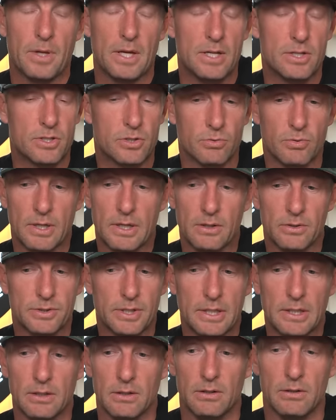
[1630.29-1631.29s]
he's the real
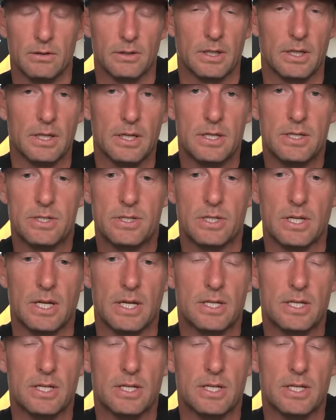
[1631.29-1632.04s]
deal he's